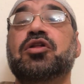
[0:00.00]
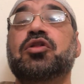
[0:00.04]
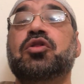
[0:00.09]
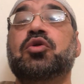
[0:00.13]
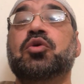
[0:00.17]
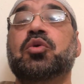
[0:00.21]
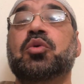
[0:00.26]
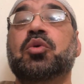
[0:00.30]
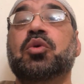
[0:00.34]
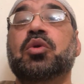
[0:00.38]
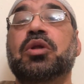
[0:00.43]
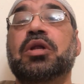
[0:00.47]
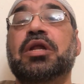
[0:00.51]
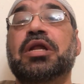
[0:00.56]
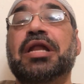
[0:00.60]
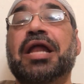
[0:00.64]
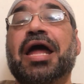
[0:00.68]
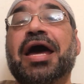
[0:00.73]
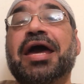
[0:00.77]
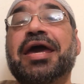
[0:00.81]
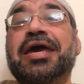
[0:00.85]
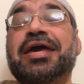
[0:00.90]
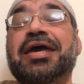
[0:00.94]
to
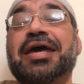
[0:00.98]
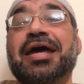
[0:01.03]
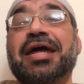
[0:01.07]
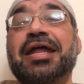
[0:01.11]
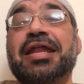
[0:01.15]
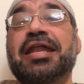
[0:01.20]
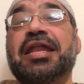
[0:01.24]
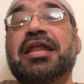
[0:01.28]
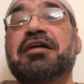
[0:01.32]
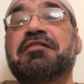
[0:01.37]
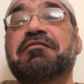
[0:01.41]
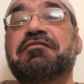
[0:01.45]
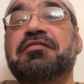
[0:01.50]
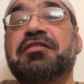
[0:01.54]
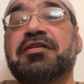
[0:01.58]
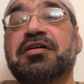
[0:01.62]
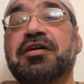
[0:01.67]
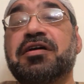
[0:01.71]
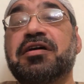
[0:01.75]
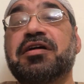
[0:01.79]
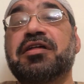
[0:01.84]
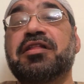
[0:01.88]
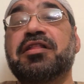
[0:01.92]
like and live
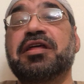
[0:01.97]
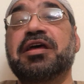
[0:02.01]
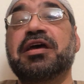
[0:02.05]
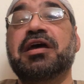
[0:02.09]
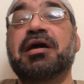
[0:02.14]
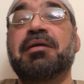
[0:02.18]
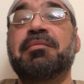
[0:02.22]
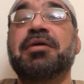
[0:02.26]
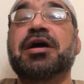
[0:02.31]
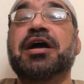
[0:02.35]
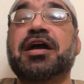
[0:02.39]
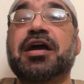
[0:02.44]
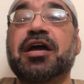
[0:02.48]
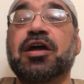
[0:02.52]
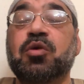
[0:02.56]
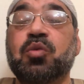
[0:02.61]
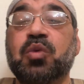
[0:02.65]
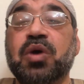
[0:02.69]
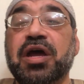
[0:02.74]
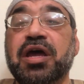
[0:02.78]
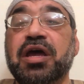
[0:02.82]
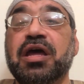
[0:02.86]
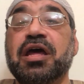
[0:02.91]
the American
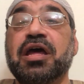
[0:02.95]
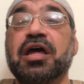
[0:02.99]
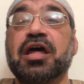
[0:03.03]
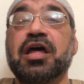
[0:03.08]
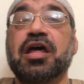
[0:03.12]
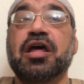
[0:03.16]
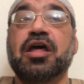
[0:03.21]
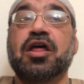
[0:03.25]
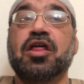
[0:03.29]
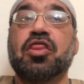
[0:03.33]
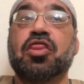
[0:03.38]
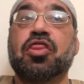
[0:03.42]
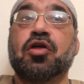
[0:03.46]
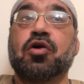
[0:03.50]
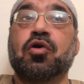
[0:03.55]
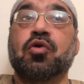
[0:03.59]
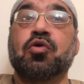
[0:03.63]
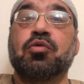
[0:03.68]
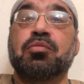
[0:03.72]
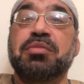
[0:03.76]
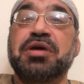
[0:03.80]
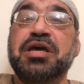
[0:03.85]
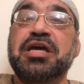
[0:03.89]
way
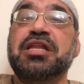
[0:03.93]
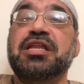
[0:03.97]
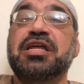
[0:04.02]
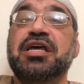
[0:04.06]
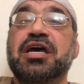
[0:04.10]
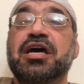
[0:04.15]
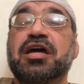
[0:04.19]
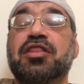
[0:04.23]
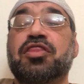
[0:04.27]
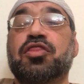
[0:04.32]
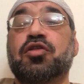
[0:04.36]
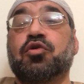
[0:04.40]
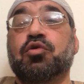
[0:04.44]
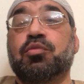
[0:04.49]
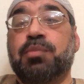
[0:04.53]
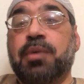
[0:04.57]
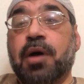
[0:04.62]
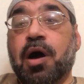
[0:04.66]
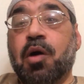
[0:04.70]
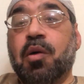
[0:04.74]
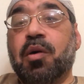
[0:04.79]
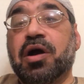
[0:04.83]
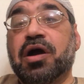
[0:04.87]
through media, through
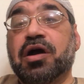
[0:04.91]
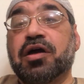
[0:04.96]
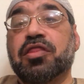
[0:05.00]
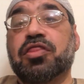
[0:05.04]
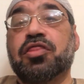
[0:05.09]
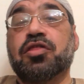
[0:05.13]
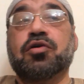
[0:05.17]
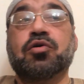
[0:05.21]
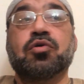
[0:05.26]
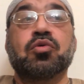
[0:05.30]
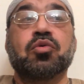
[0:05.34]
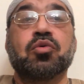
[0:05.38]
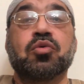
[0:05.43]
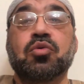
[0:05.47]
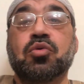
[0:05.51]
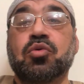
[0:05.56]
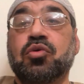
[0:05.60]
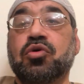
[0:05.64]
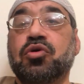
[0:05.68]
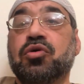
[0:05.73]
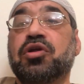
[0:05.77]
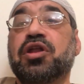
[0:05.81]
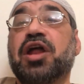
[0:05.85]
power,
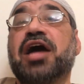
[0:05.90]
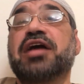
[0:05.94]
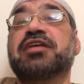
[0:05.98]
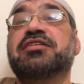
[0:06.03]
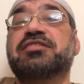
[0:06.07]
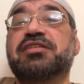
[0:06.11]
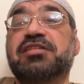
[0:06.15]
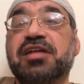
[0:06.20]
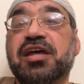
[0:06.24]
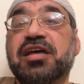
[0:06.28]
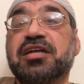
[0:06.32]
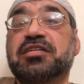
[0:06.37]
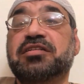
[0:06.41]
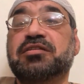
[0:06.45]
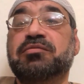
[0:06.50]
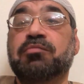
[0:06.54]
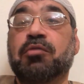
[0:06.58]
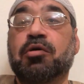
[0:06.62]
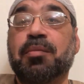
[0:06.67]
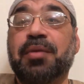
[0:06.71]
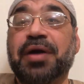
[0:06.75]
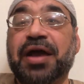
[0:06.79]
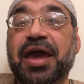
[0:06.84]
through United States
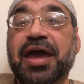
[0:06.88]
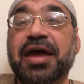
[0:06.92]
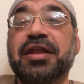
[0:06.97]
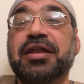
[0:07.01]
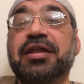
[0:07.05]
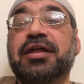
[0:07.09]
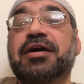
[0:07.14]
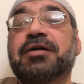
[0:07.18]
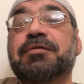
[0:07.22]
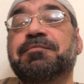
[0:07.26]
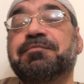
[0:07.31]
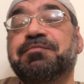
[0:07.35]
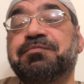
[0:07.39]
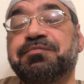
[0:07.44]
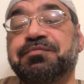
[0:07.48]
propaganda.